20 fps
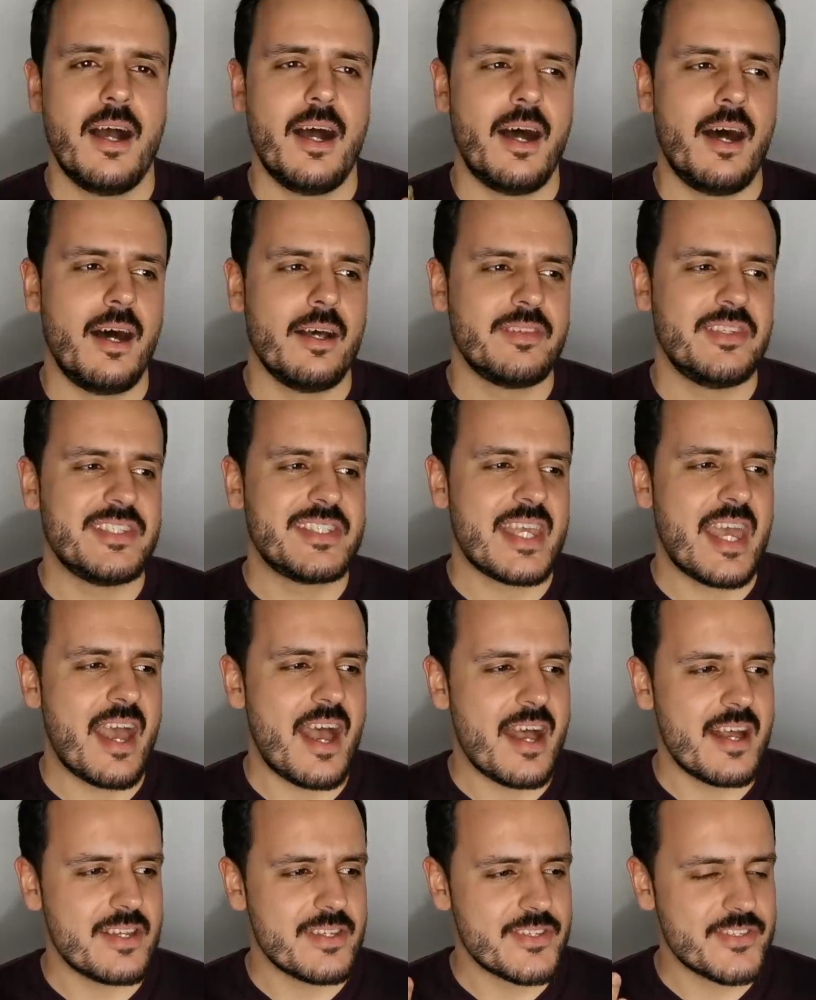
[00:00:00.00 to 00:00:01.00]
Uh, this
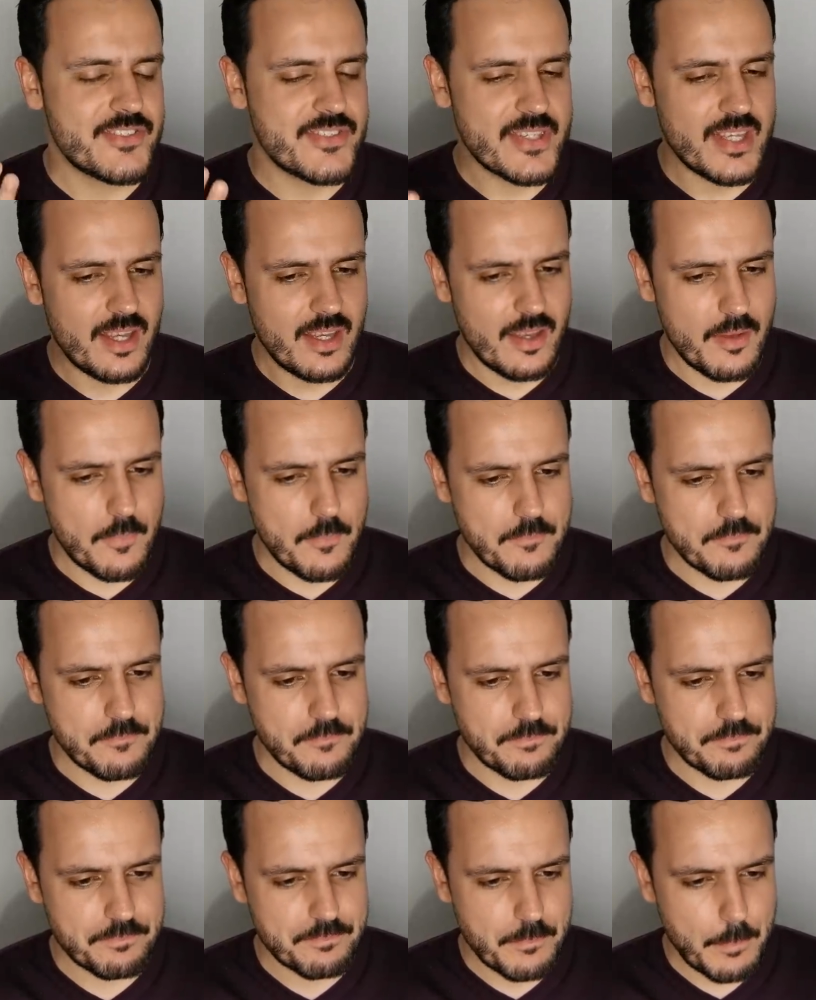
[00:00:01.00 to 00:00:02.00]
has
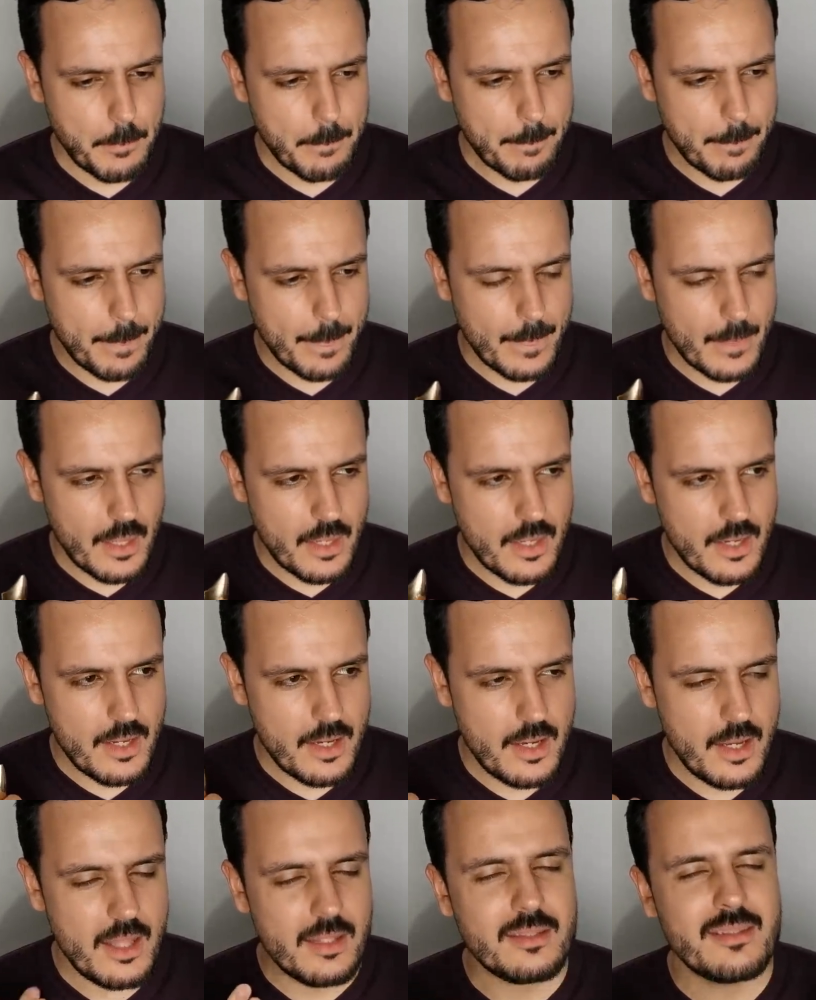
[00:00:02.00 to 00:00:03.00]
um,
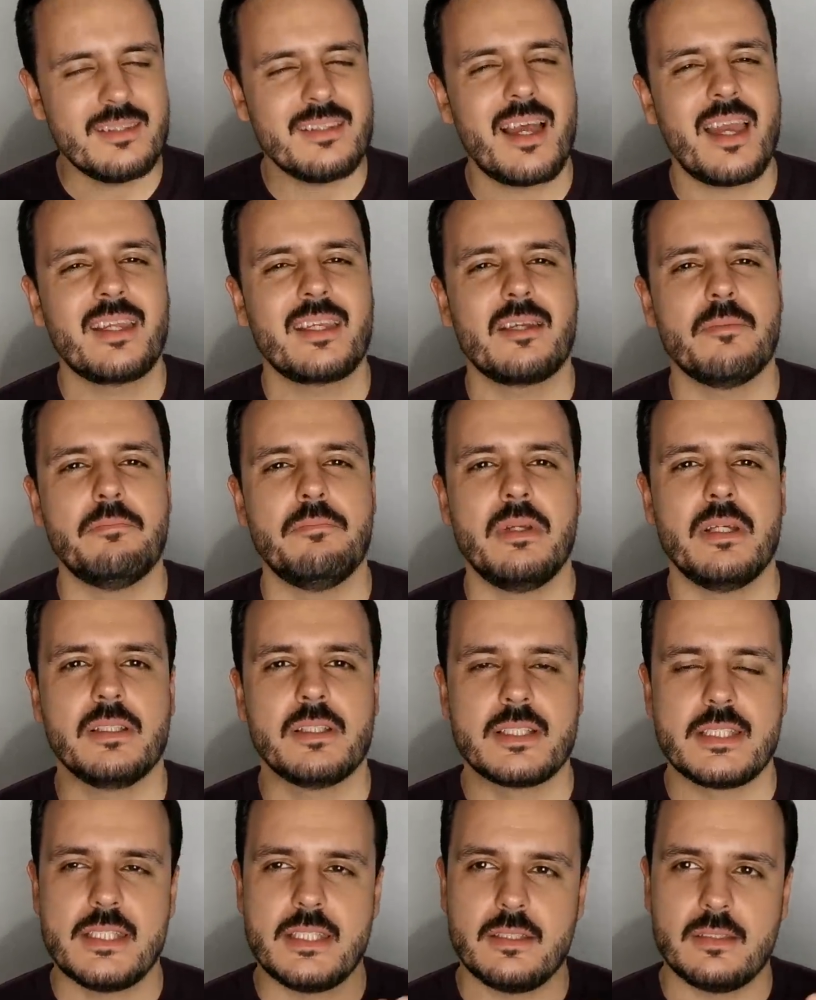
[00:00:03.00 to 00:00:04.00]
a
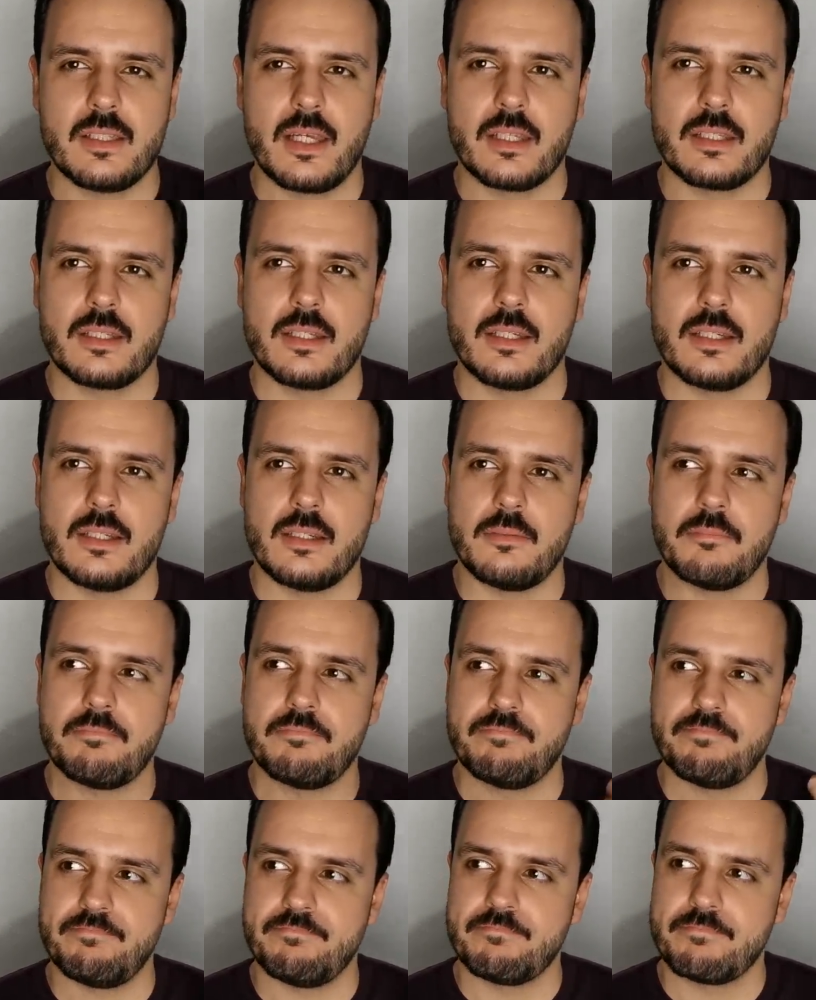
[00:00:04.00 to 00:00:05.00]
likability, like
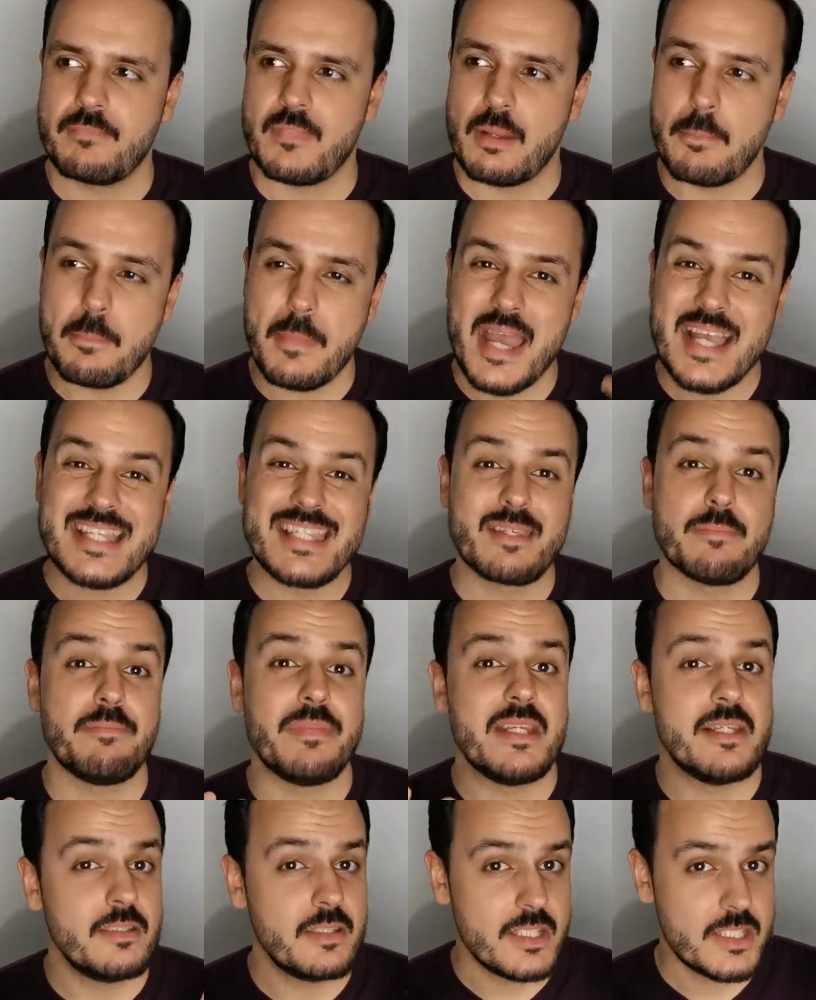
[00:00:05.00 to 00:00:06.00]
um, mass
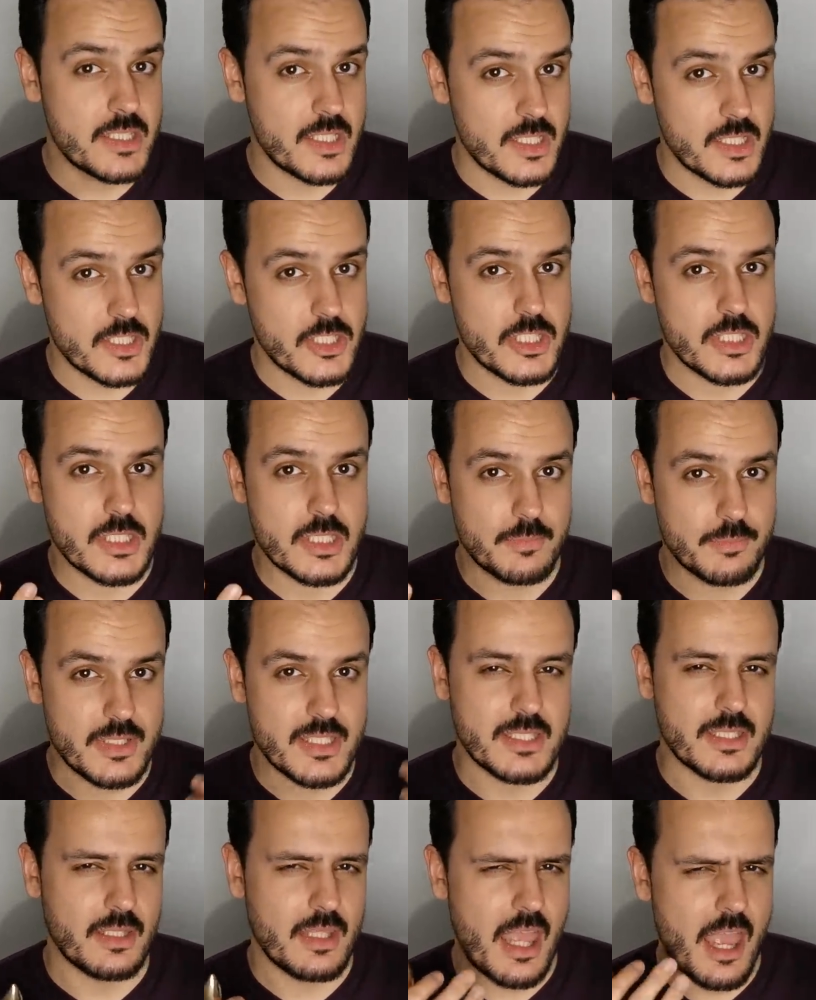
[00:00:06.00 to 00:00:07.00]
appealing touch,
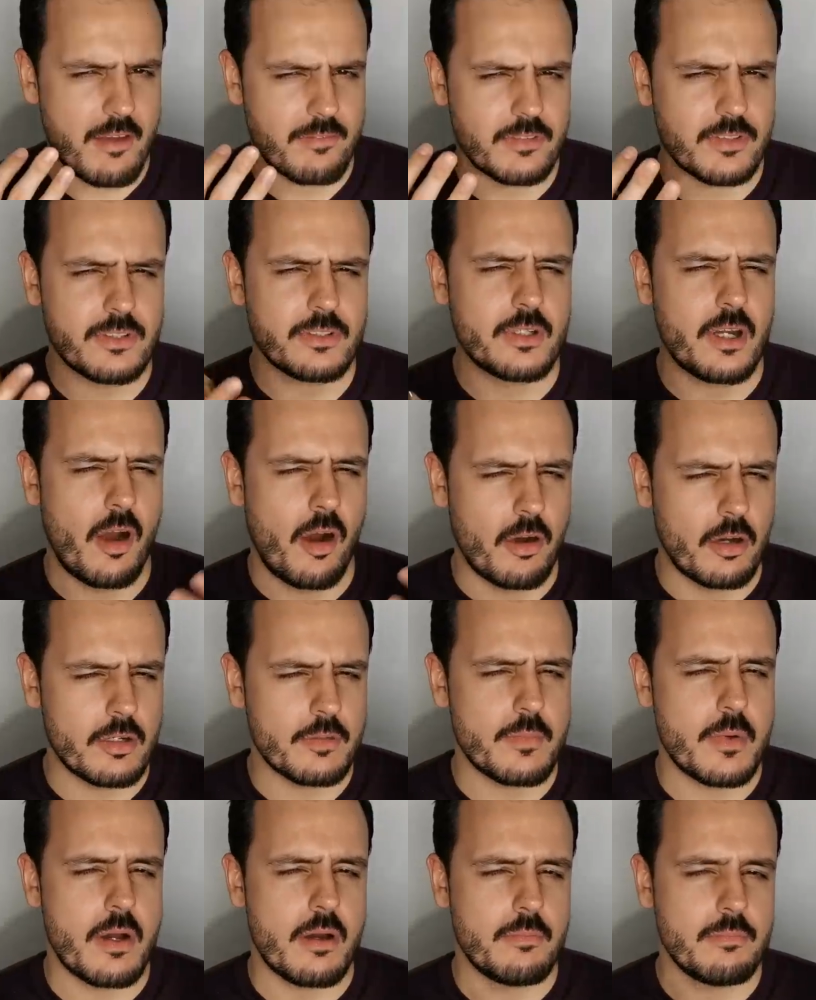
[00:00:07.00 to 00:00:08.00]
because lavender,
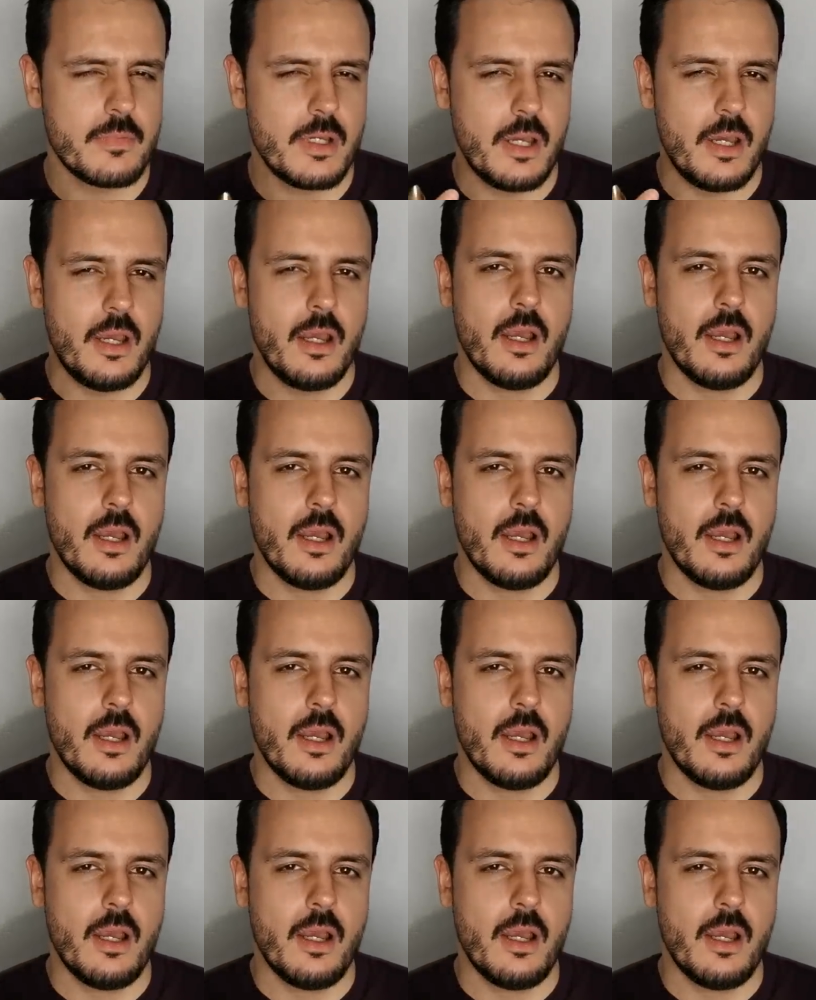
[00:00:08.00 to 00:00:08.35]
cardamom,